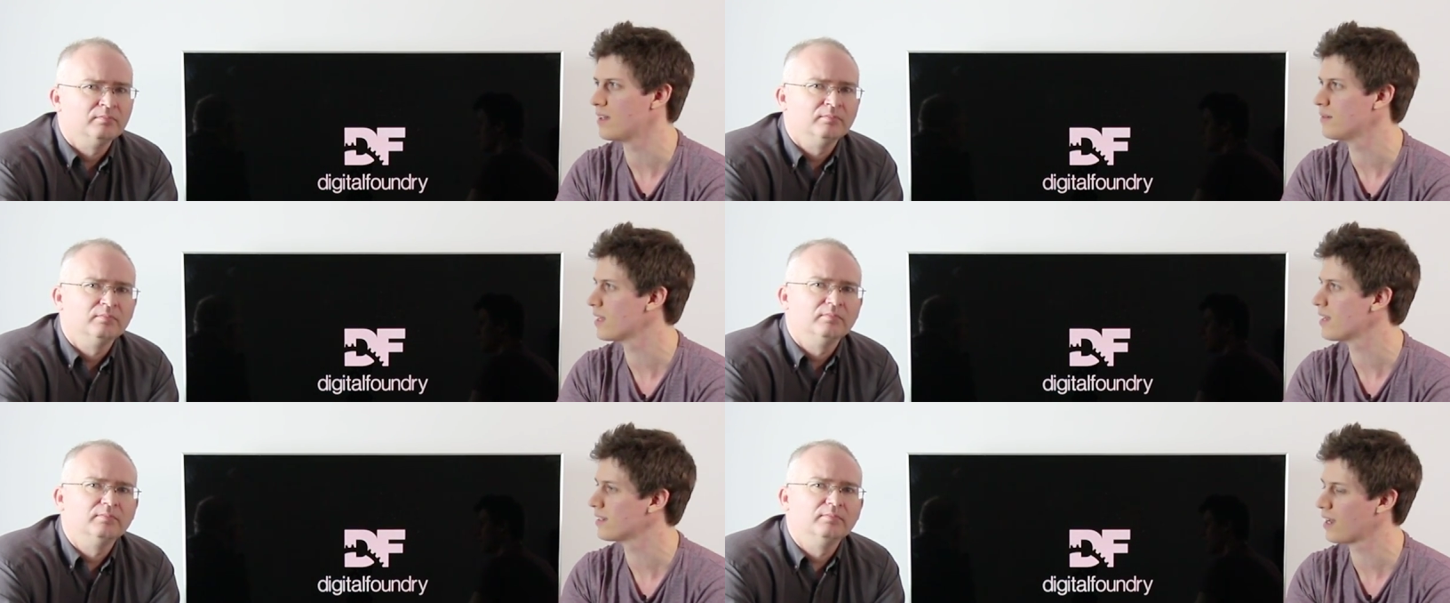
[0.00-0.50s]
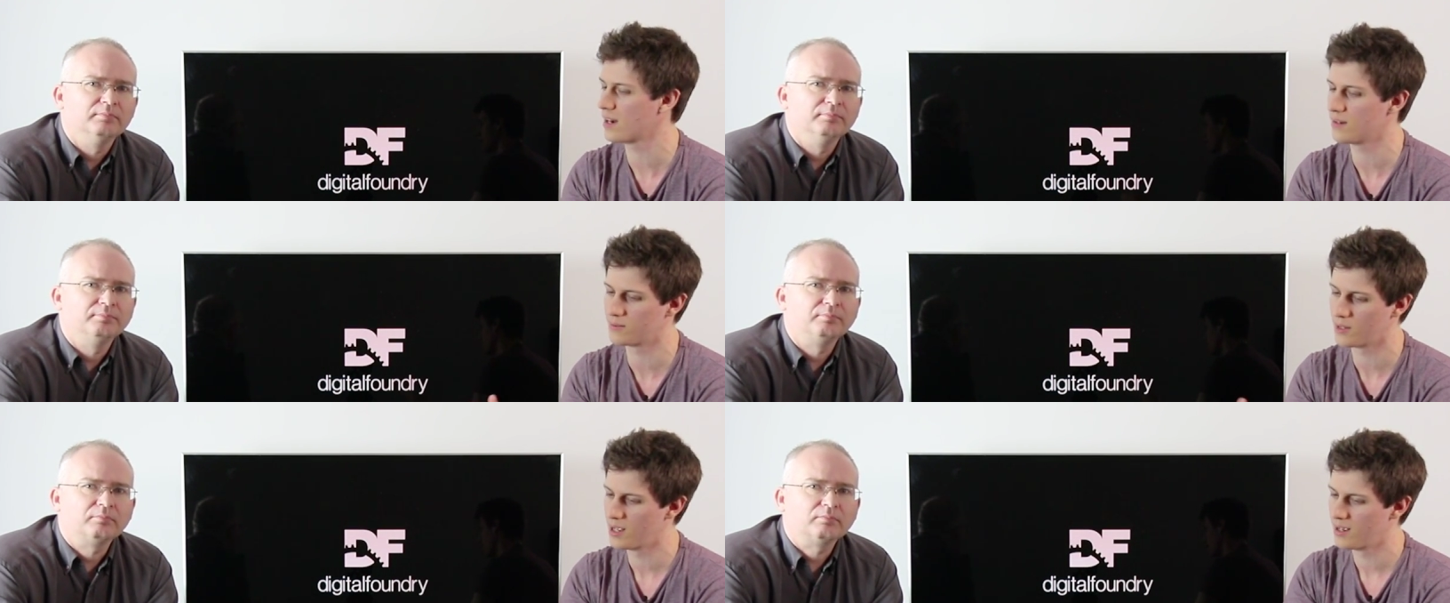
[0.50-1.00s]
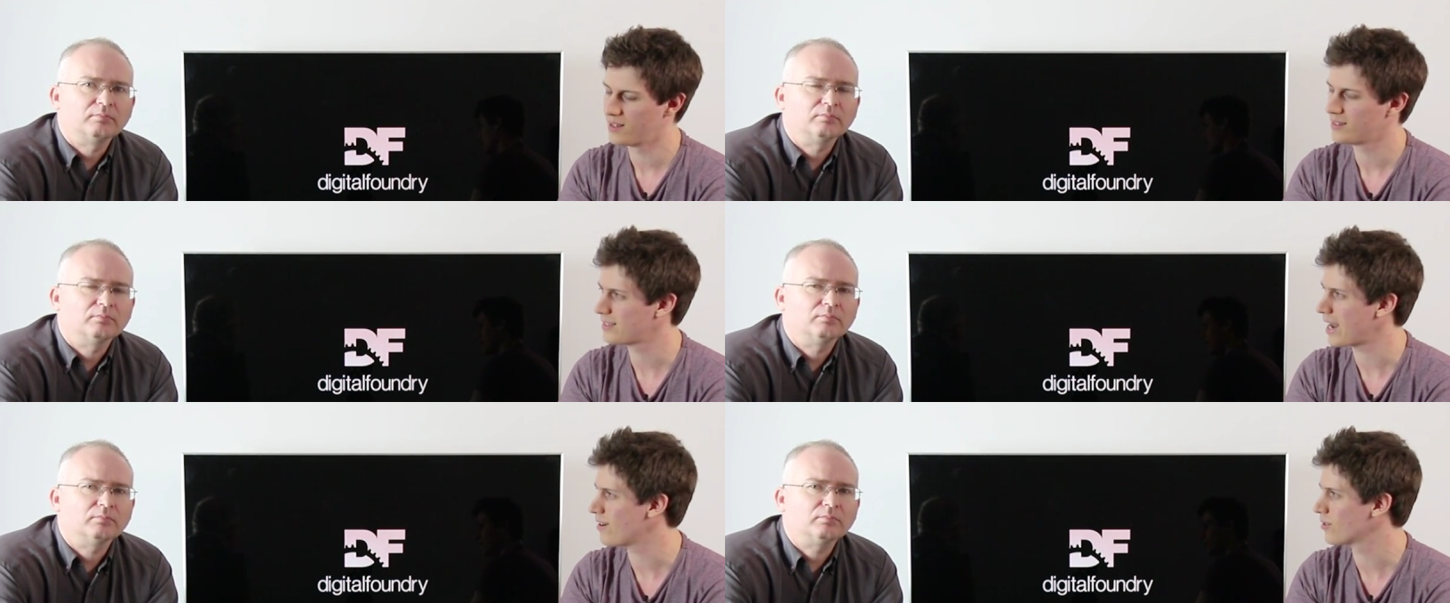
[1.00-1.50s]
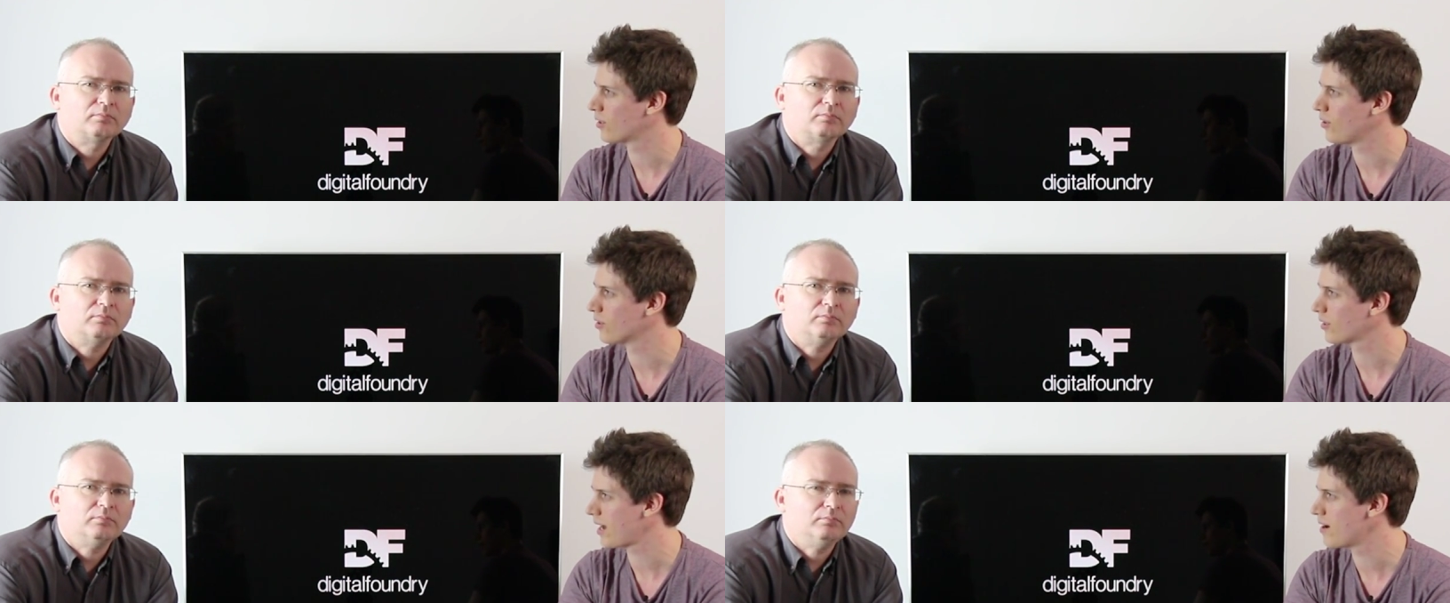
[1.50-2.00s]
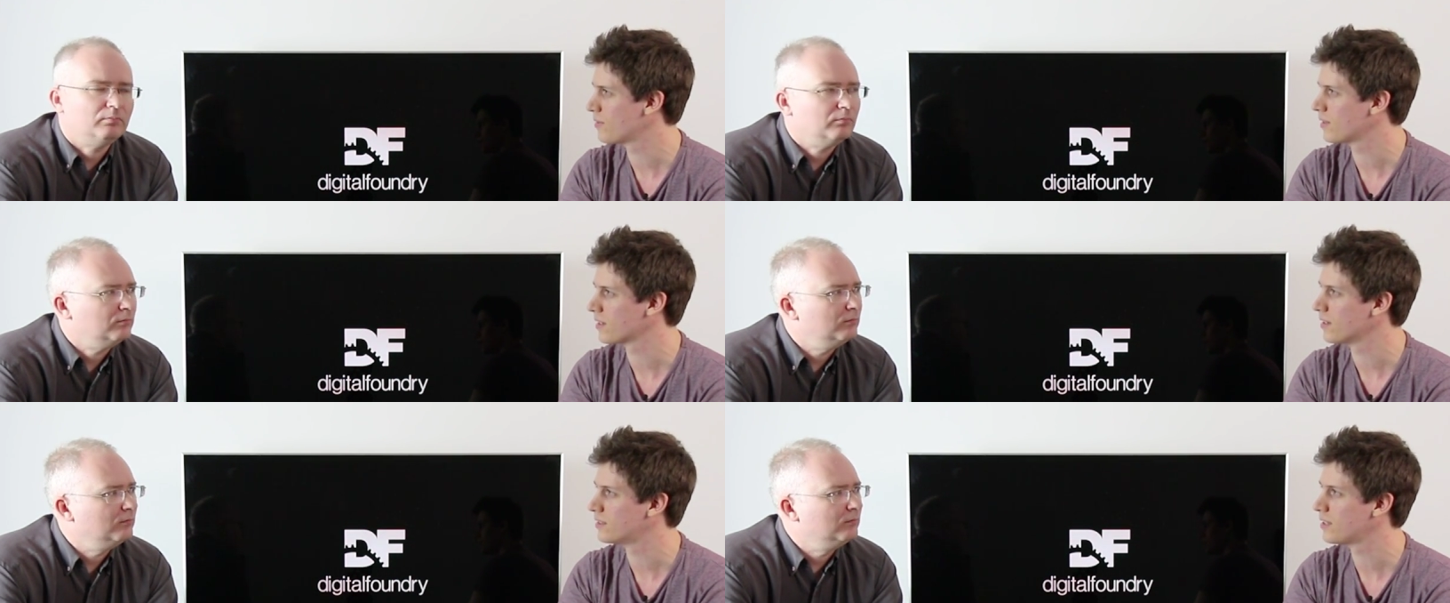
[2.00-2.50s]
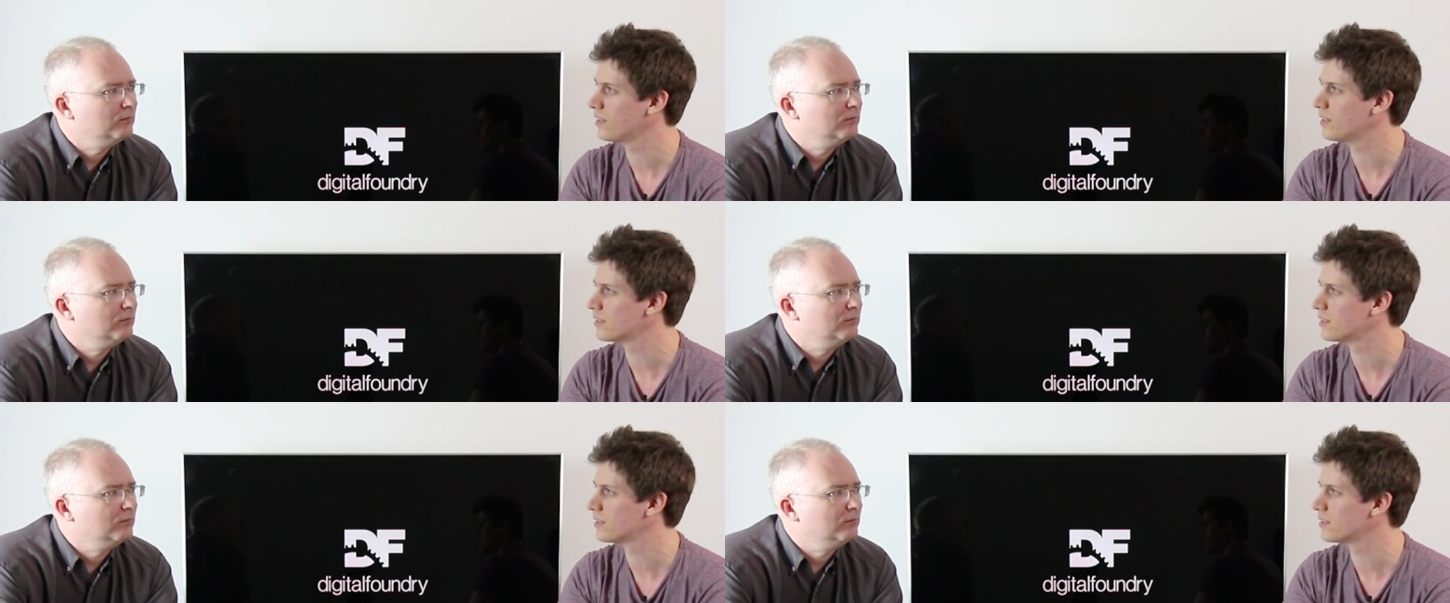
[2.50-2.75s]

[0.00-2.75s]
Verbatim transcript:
Speaker 1: They, they kind of downclock everything until